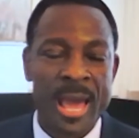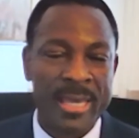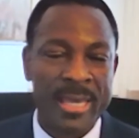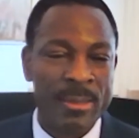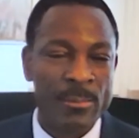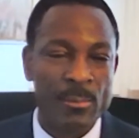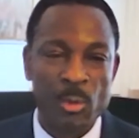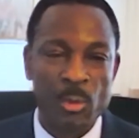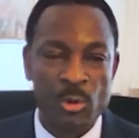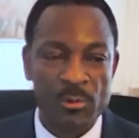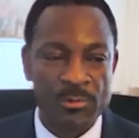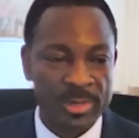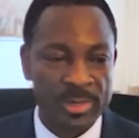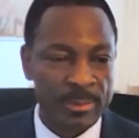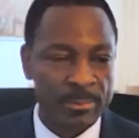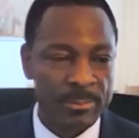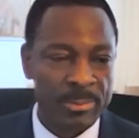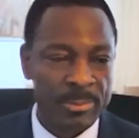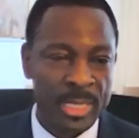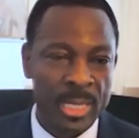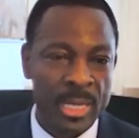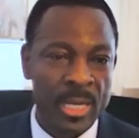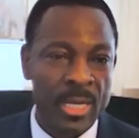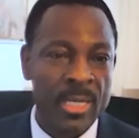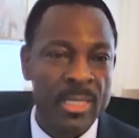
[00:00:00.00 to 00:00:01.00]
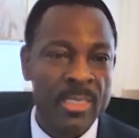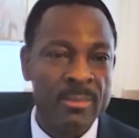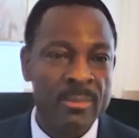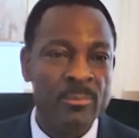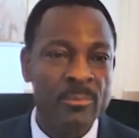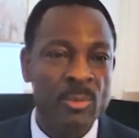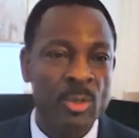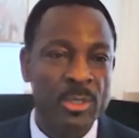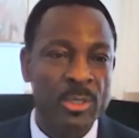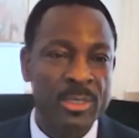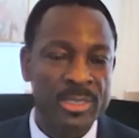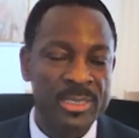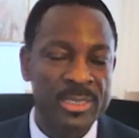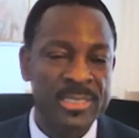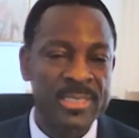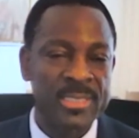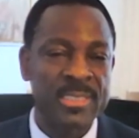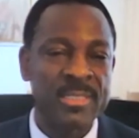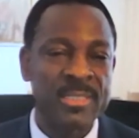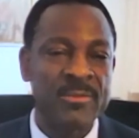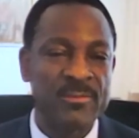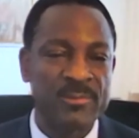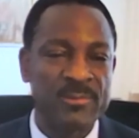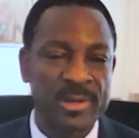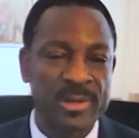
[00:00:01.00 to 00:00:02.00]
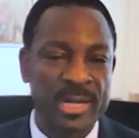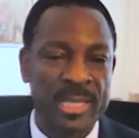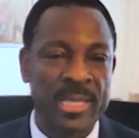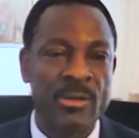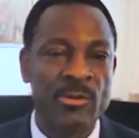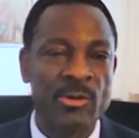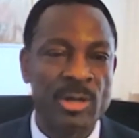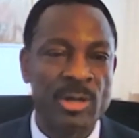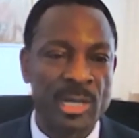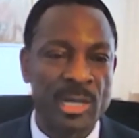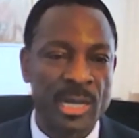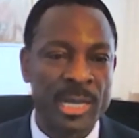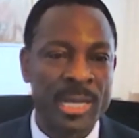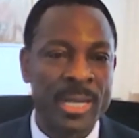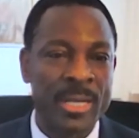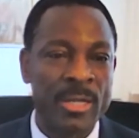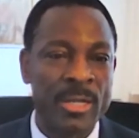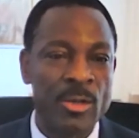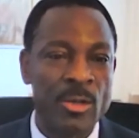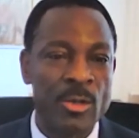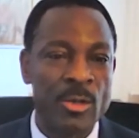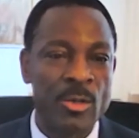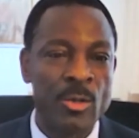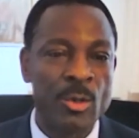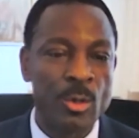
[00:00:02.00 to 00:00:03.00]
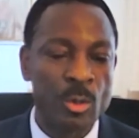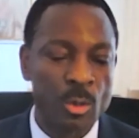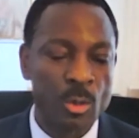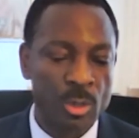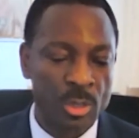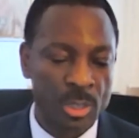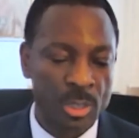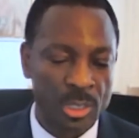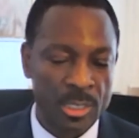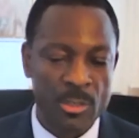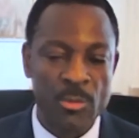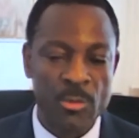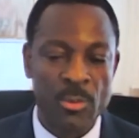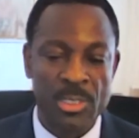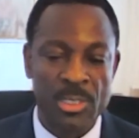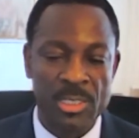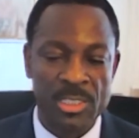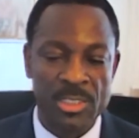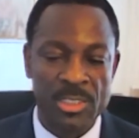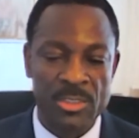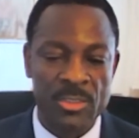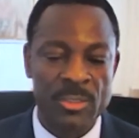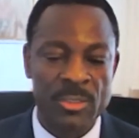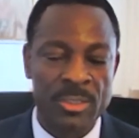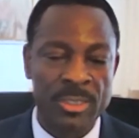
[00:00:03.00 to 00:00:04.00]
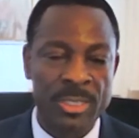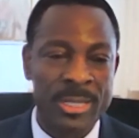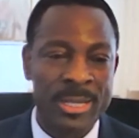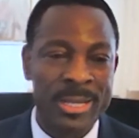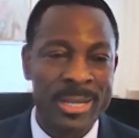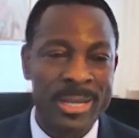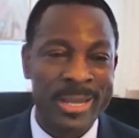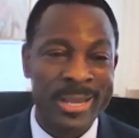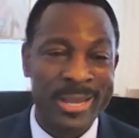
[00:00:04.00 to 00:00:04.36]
like above and beyond, but receive little and no recognition.